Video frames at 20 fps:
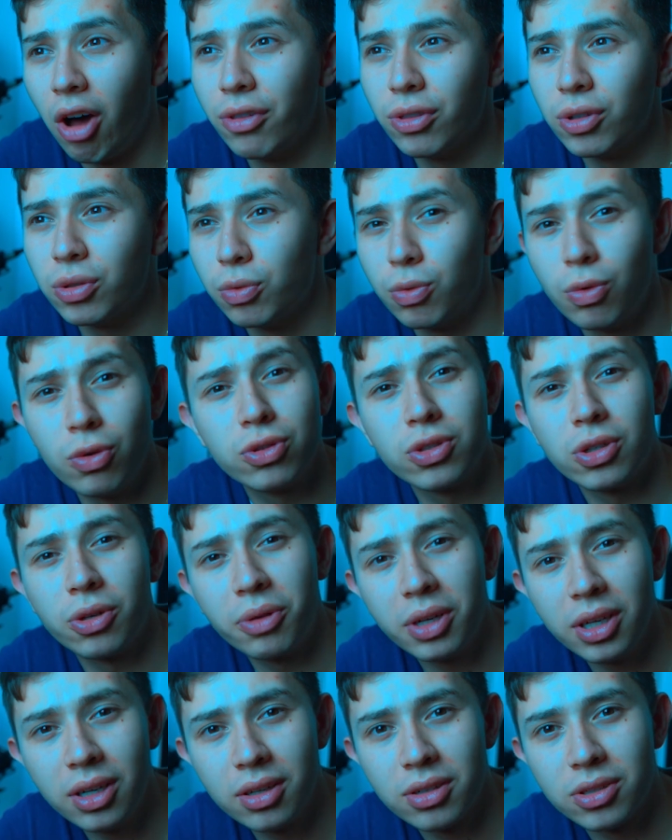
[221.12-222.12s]

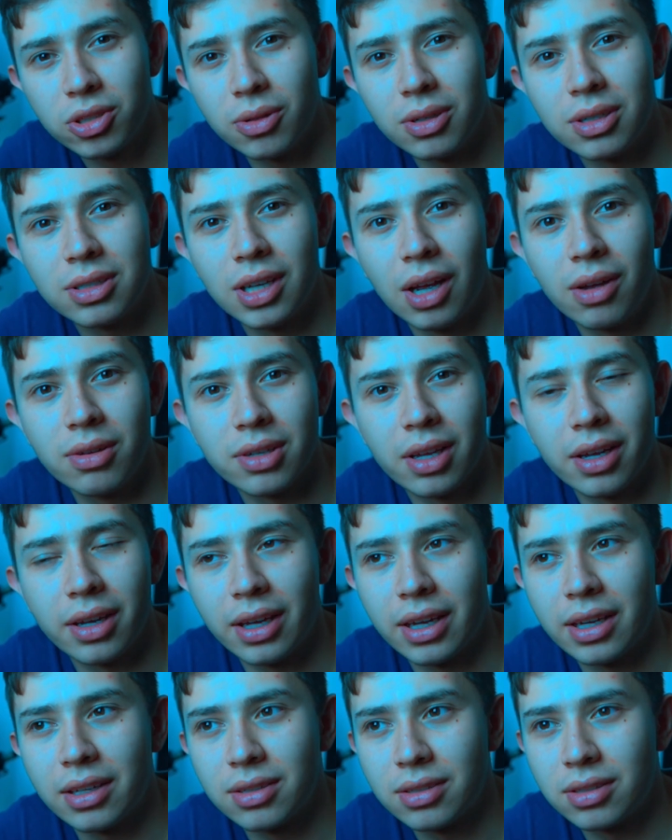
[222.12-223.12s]
underwatery. So it sounds like
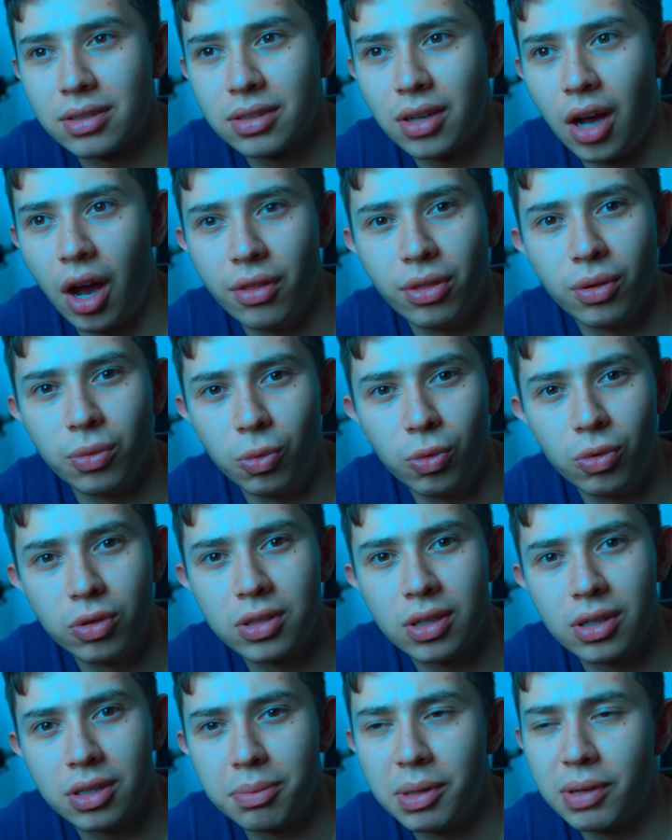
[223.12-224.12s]
it's
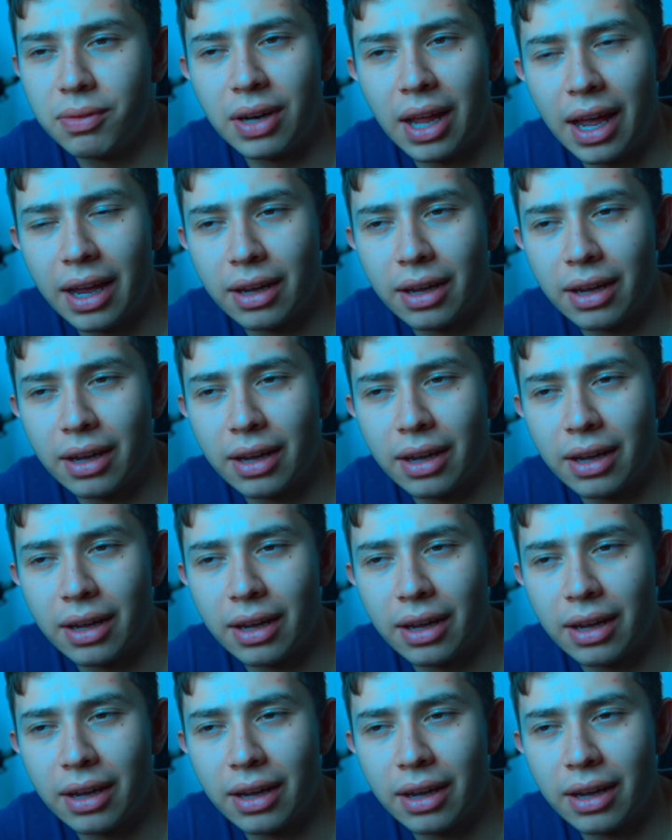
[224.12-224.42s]
underwater, a bit of an